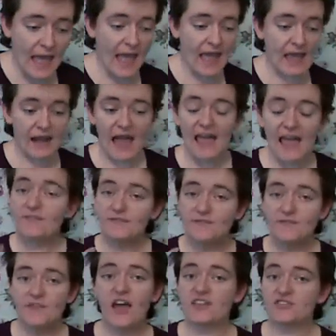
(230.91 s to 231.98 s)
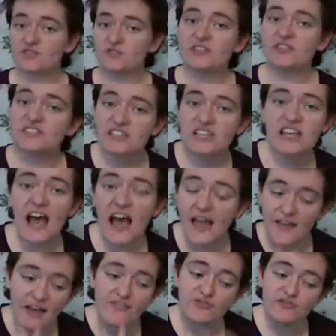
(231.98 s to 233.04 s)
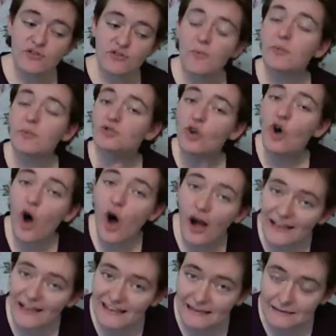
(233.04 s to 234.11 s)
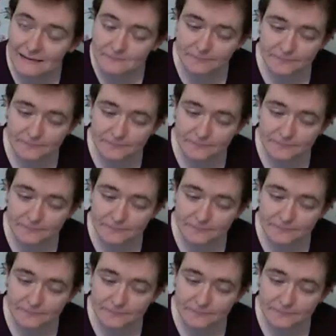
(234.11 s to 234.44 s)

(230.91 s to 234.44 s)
And I have, as you can see, I have trouble talking.